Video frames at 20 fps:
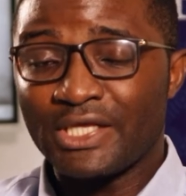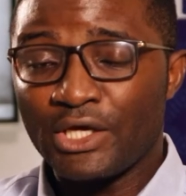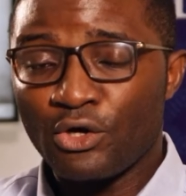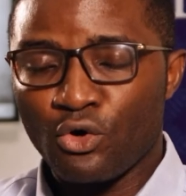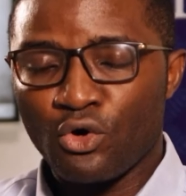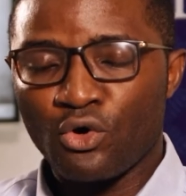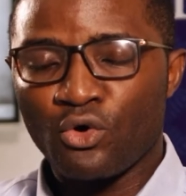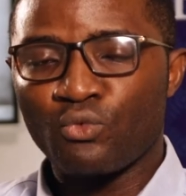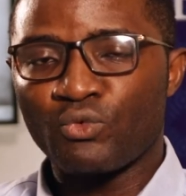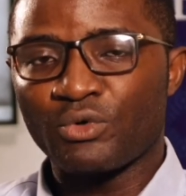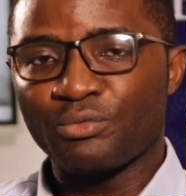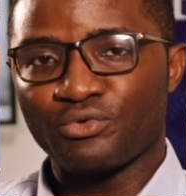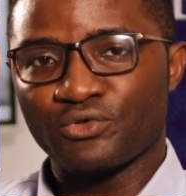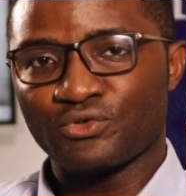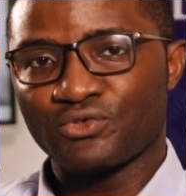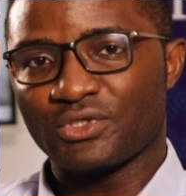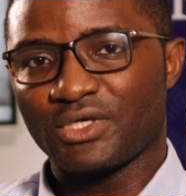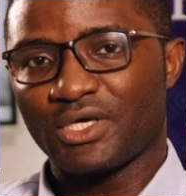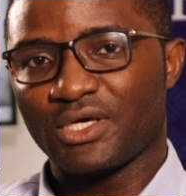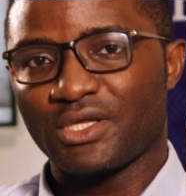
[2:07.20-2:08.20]
they all will
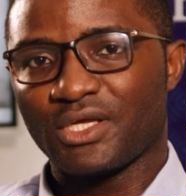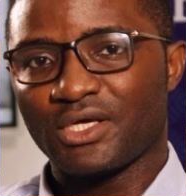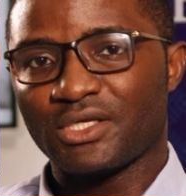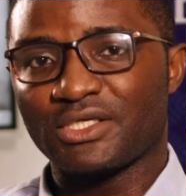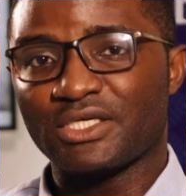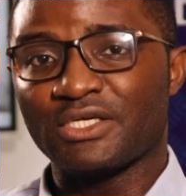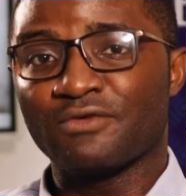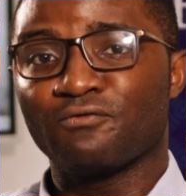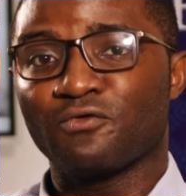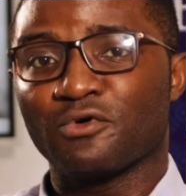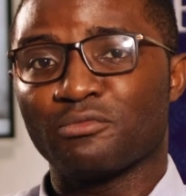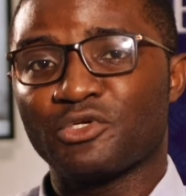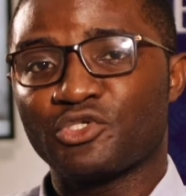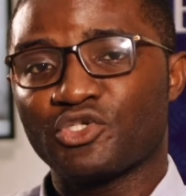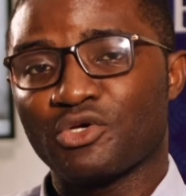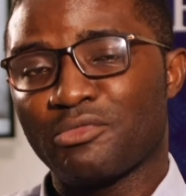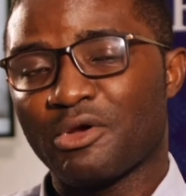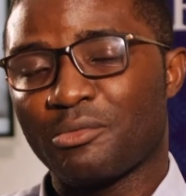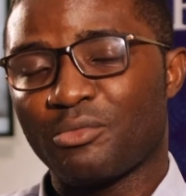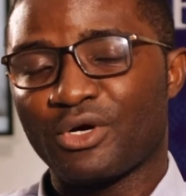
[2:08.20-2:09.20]
put together the
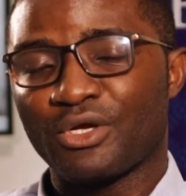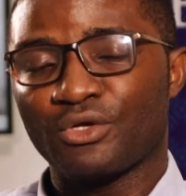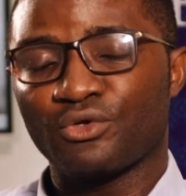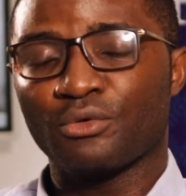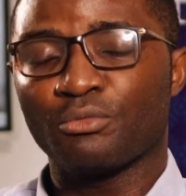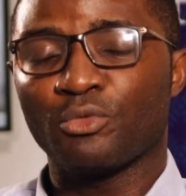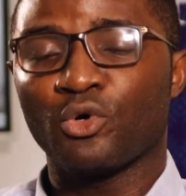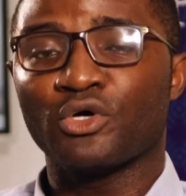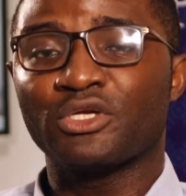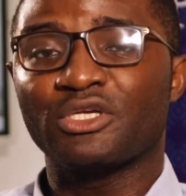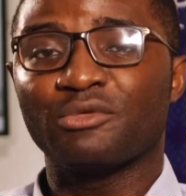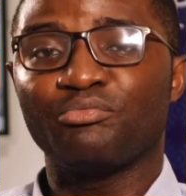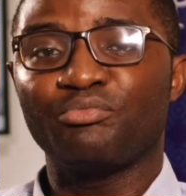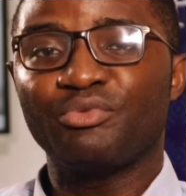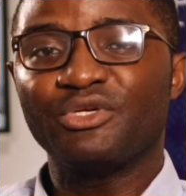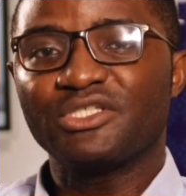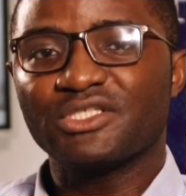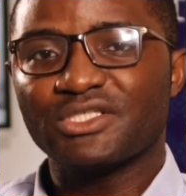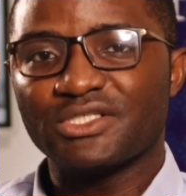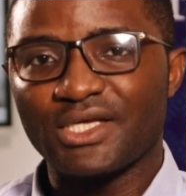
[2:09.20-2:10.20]
information memorandum or the
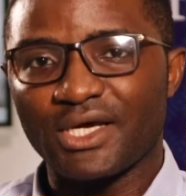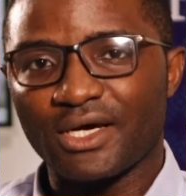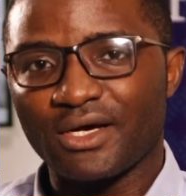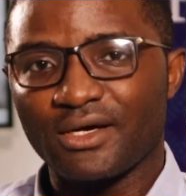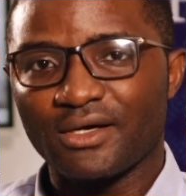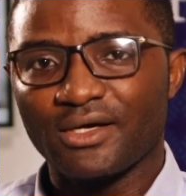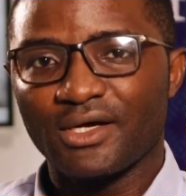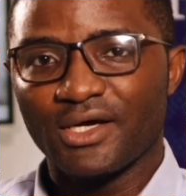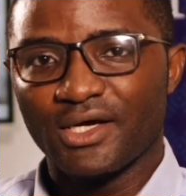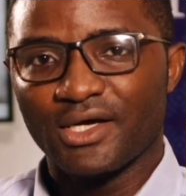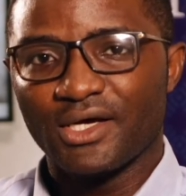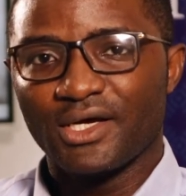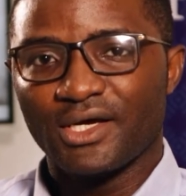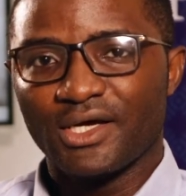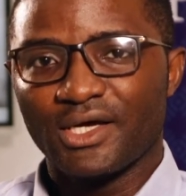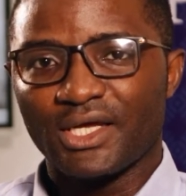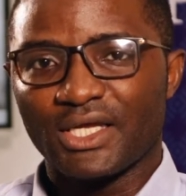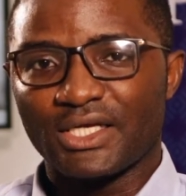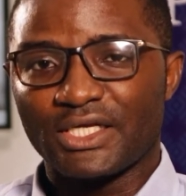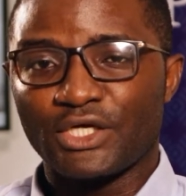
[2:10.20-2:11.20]
pitch deck
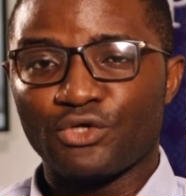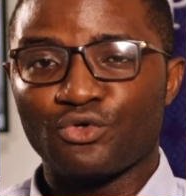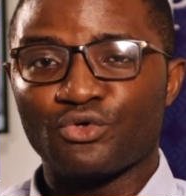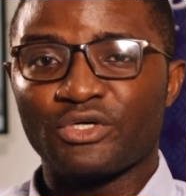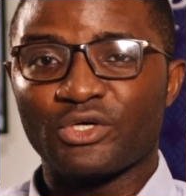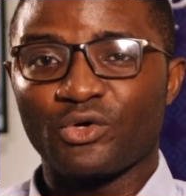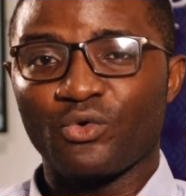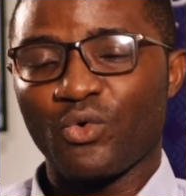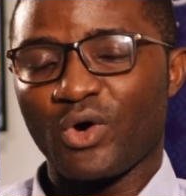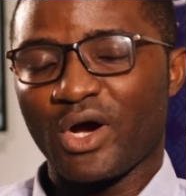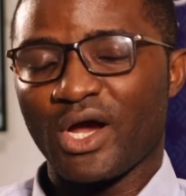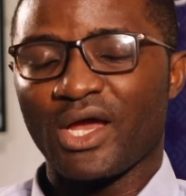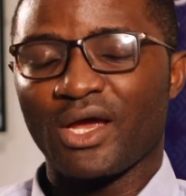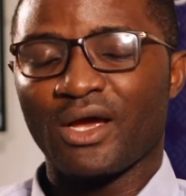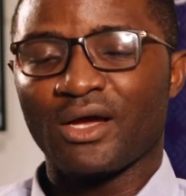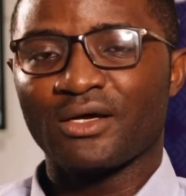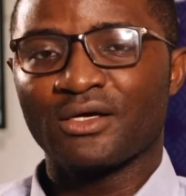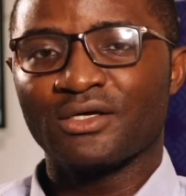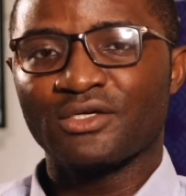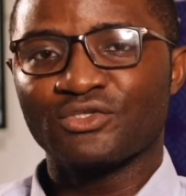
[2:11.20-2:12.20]
that you
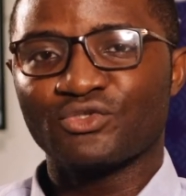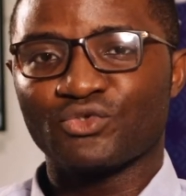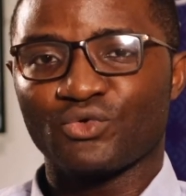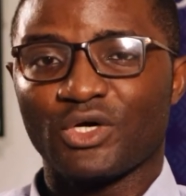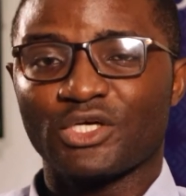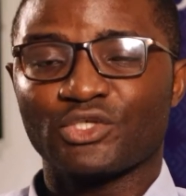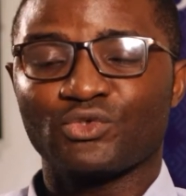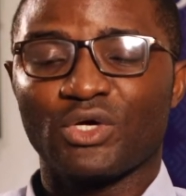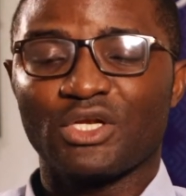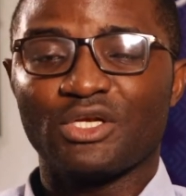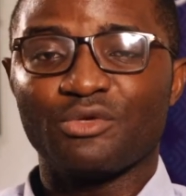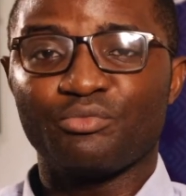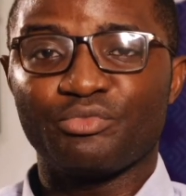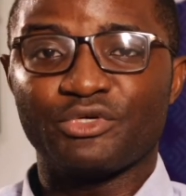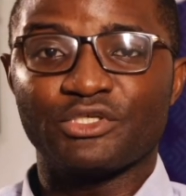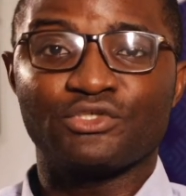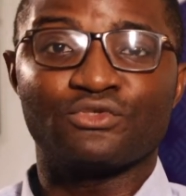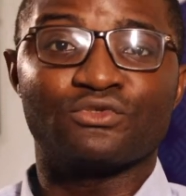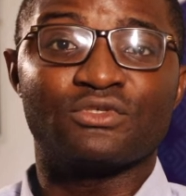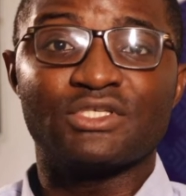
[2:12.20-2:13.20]
require to actually
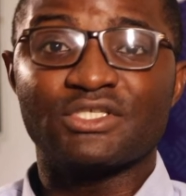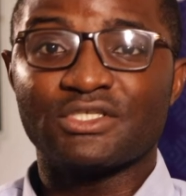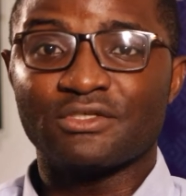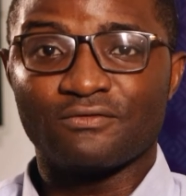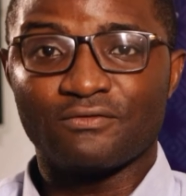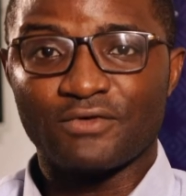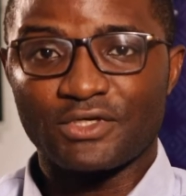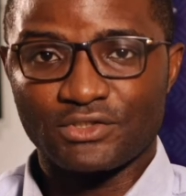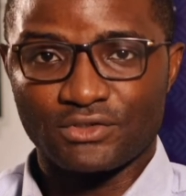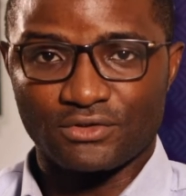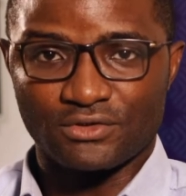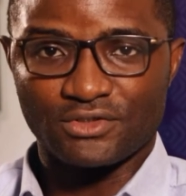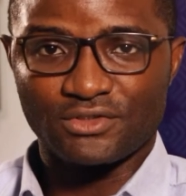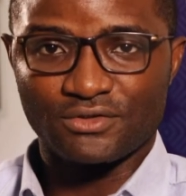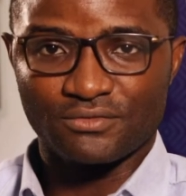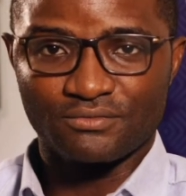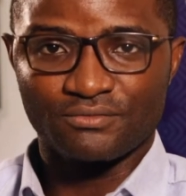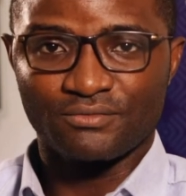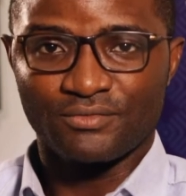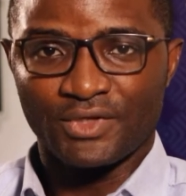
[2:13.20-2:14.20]
pitch to these
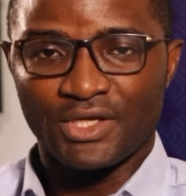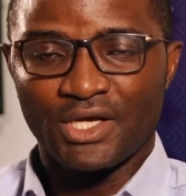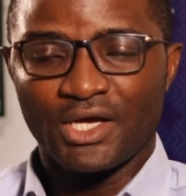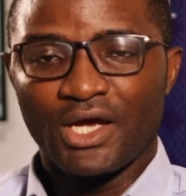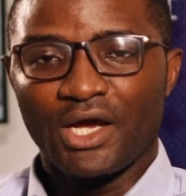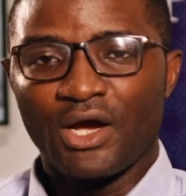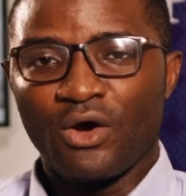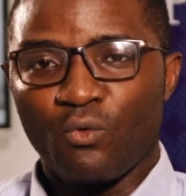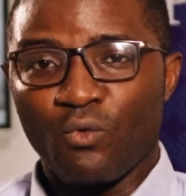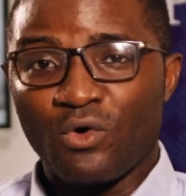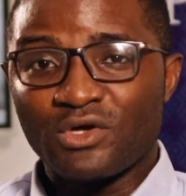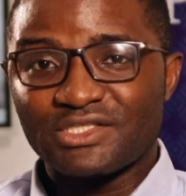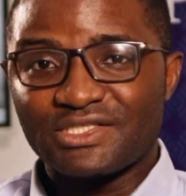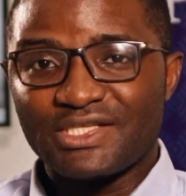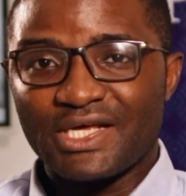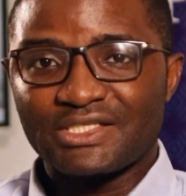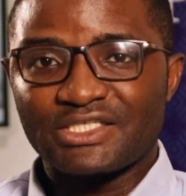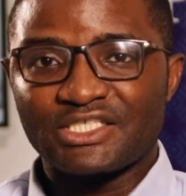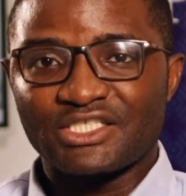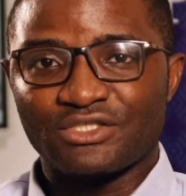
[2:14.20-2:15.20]
investors. Once
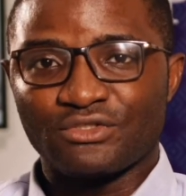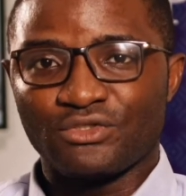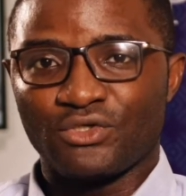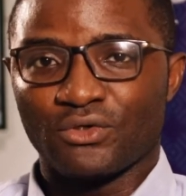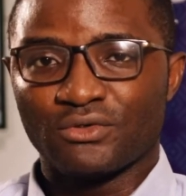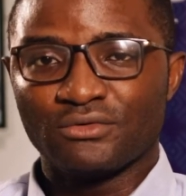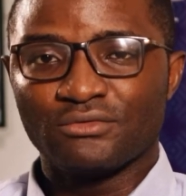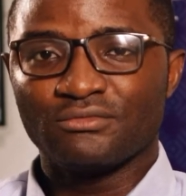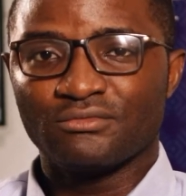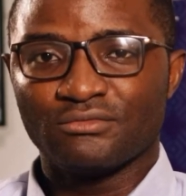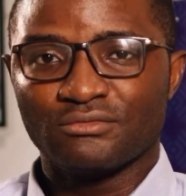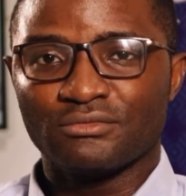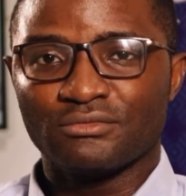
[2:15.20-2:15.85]
that is done,